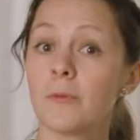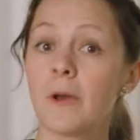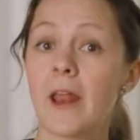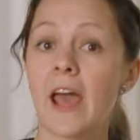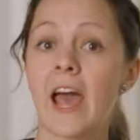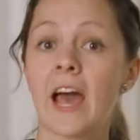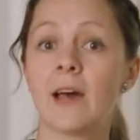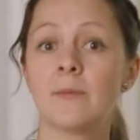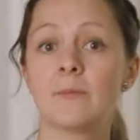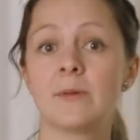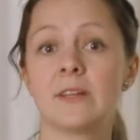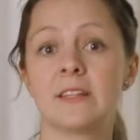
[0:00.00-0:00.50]
what
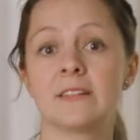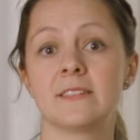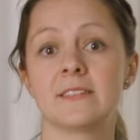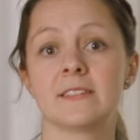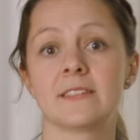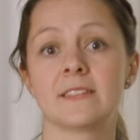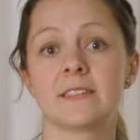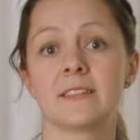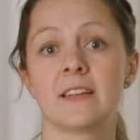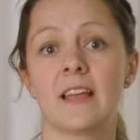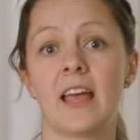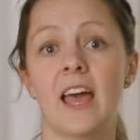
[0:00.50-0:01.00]

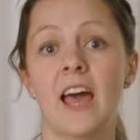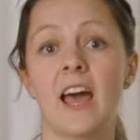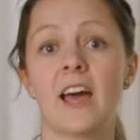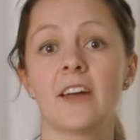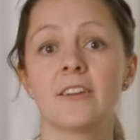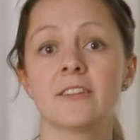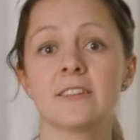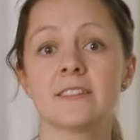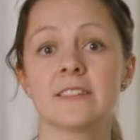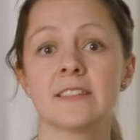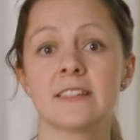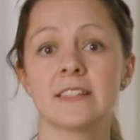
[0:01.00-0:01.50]
happens. How
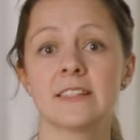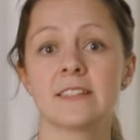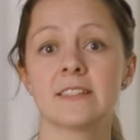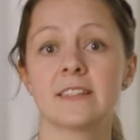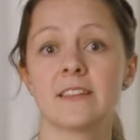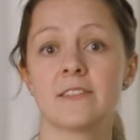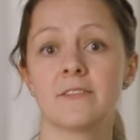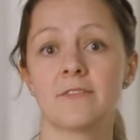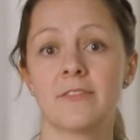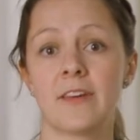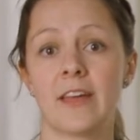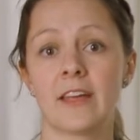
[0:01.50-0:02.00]
does this
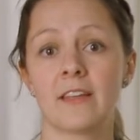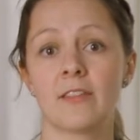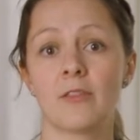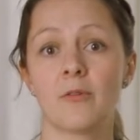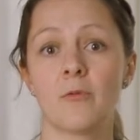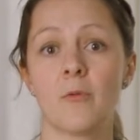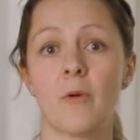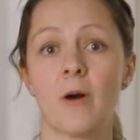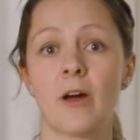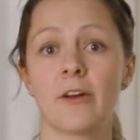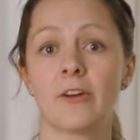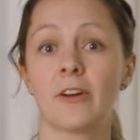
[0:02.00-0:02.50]
affect
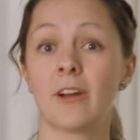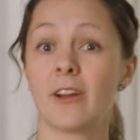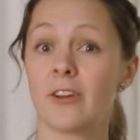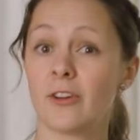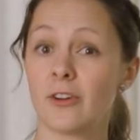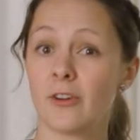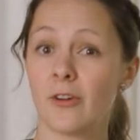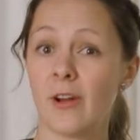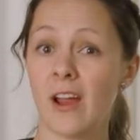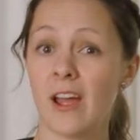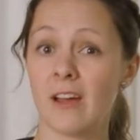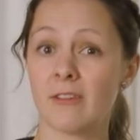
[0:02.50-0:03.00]
the water
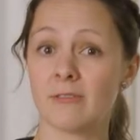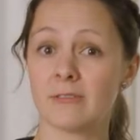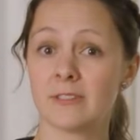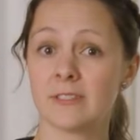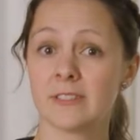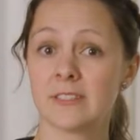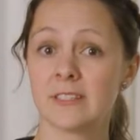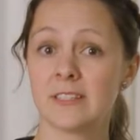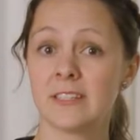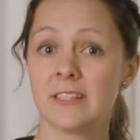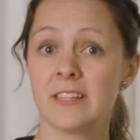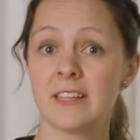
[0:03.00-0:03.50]
underground?
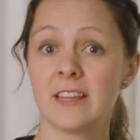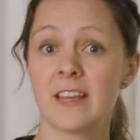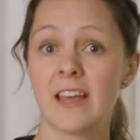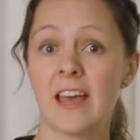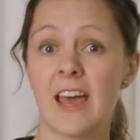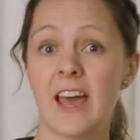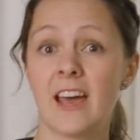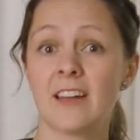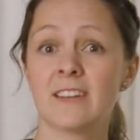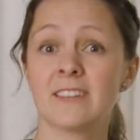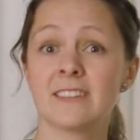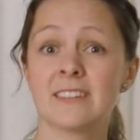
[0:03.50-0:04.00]

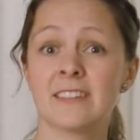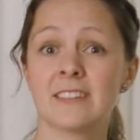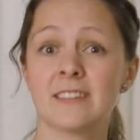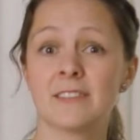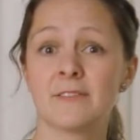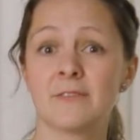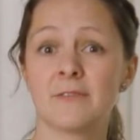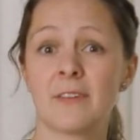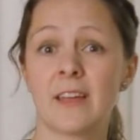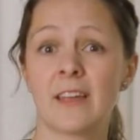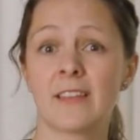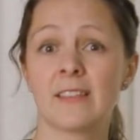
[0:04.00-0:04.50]
How does this
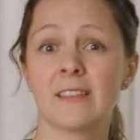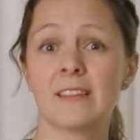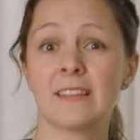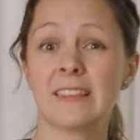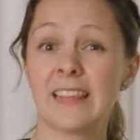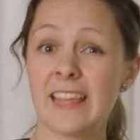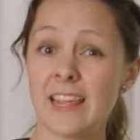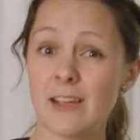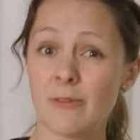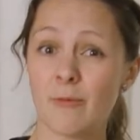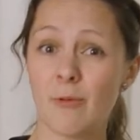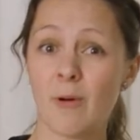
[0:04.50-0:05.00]
affect the
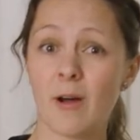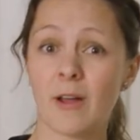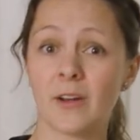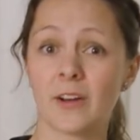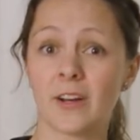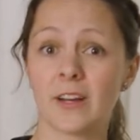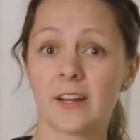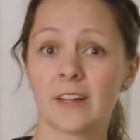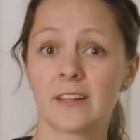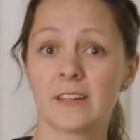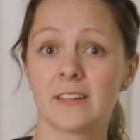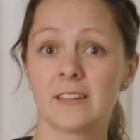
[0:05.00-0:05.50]
lake
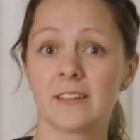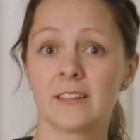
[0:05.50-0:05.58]
water?